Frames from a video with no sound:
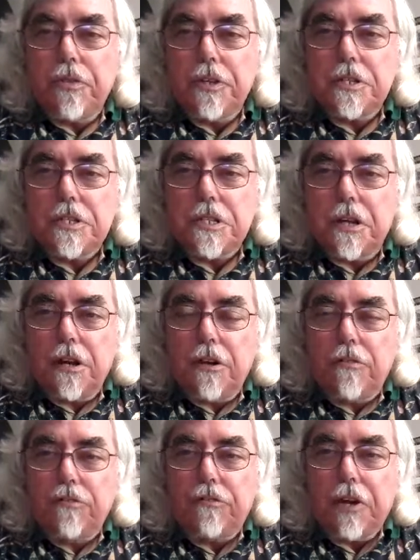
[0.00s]
this
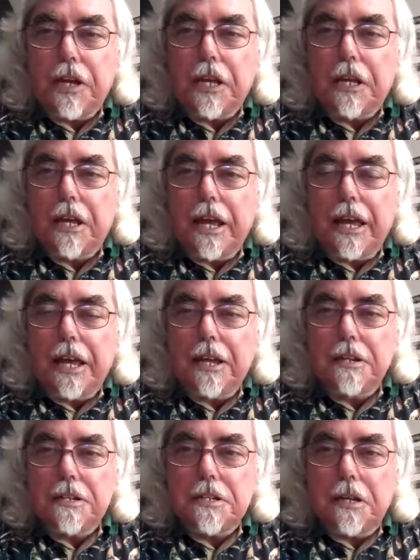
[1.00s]
fine
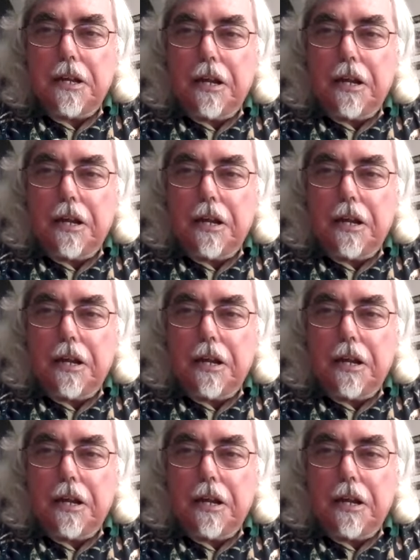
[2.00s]
and